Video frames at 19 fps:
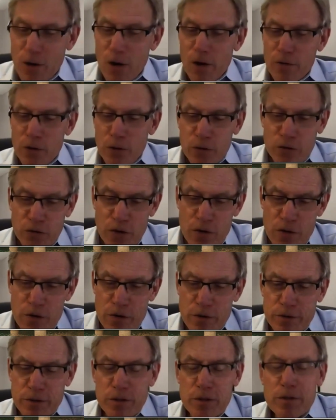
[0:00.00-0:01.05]
all those
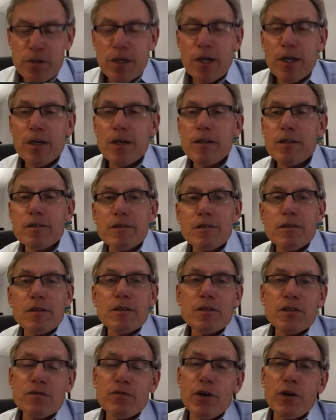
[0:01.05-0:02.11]
years.
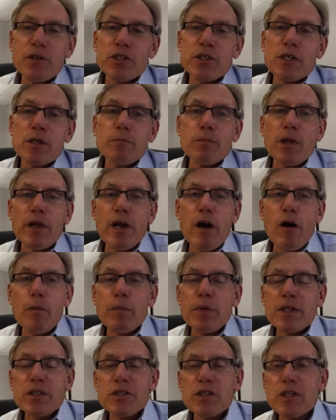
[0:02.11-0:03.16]
It's very simple:
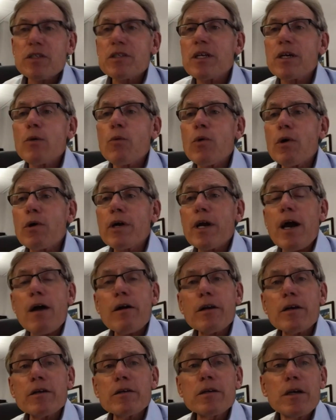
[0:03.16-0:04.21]
help existing Will
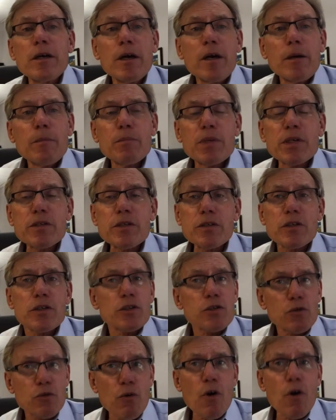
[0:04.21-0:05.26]
County
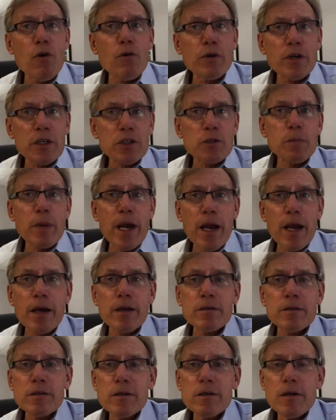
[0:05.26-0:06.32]
businesses grow and
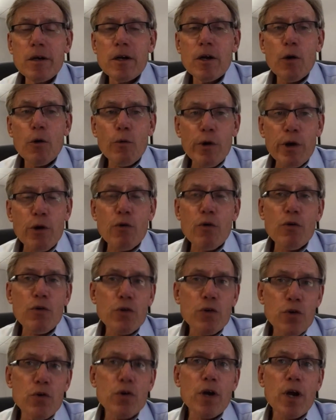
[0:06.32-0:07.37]
expand,
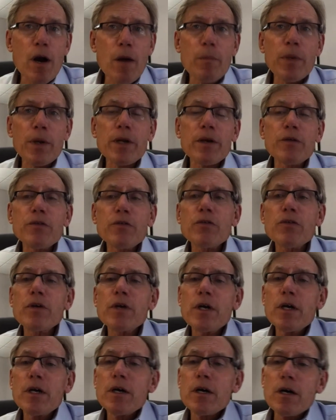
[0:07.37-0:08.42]
recruit new companies
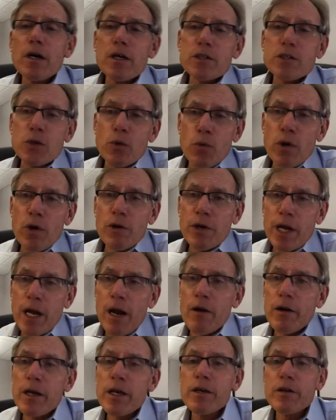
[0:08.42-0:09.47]
to Will
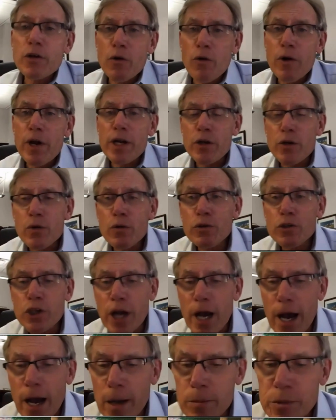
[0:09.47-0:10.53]
County and create new
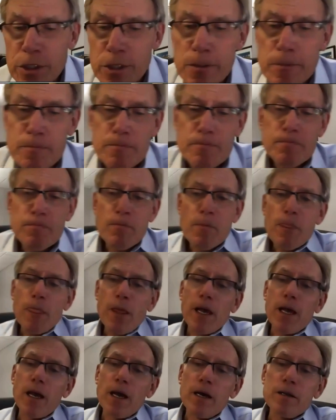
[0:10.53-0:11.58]
jobs,
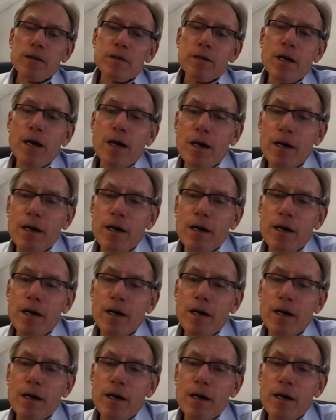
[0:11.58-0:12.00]
and